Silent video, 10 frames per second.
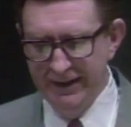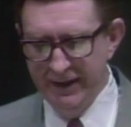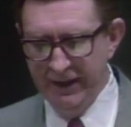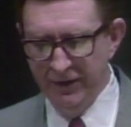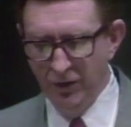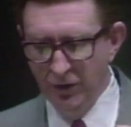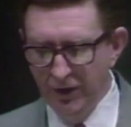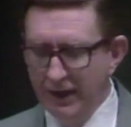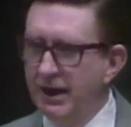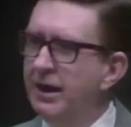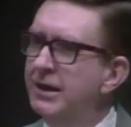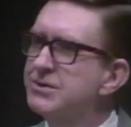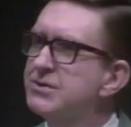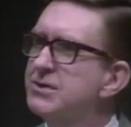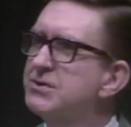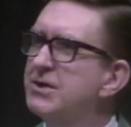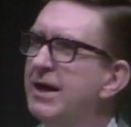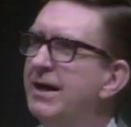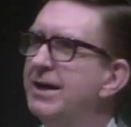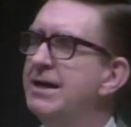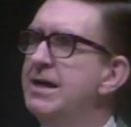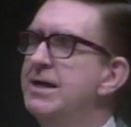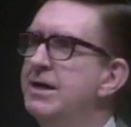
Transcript: in an organized society,